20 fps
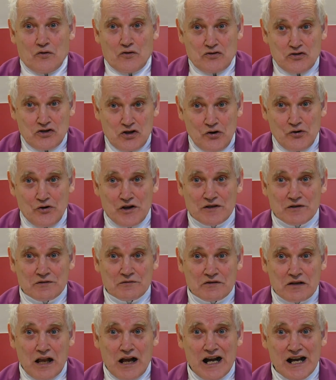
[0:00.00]

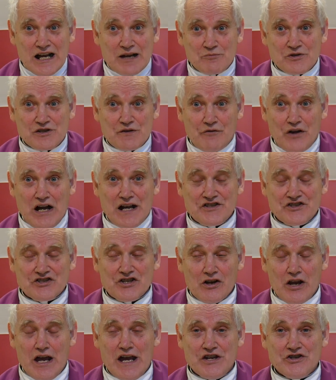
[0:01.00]
during times of
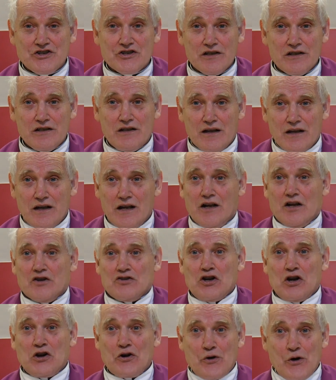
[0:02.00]
isolation
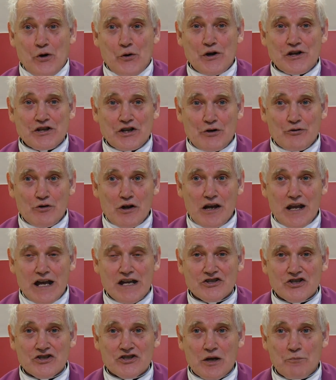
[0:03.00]
to grow in their
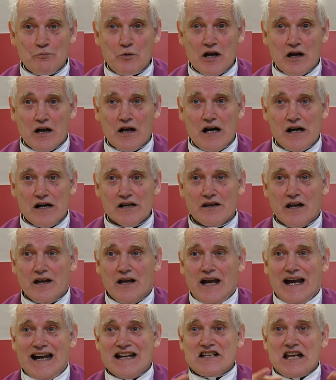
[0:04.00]
relationship with God
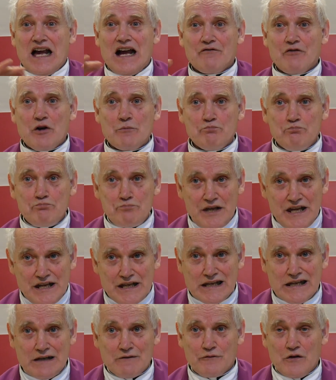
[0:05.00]
and to have a
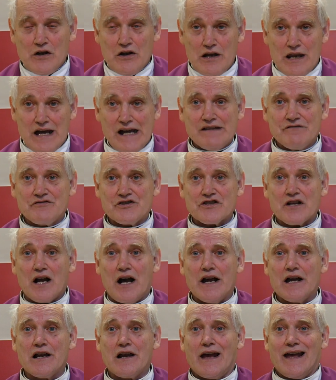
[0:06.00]
meaningful
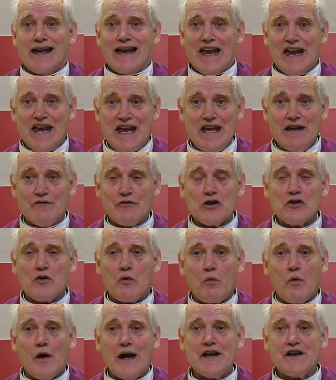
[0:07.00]
lifestyle
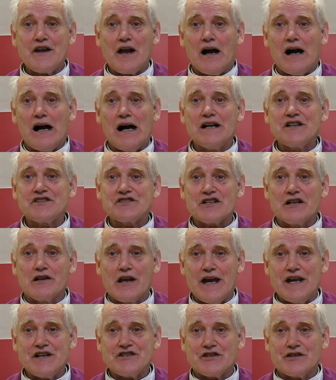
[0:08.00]
even when
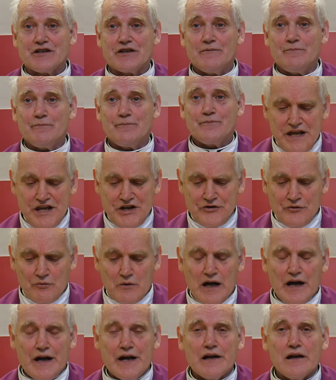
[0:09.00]
isolated.
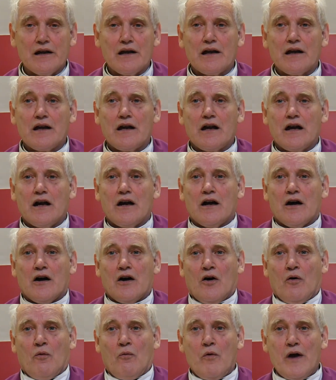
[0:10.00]
Meanwhile,
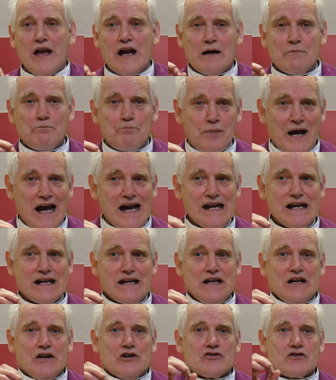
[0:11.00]
we are
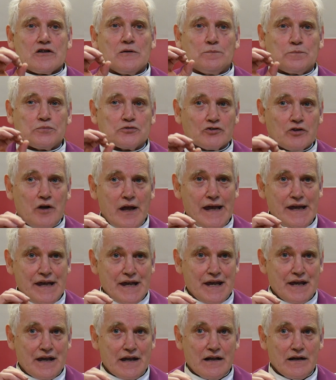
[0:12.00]
back to
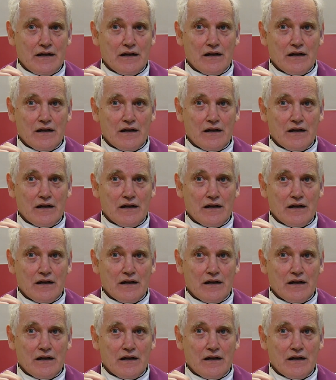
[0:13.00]
praying.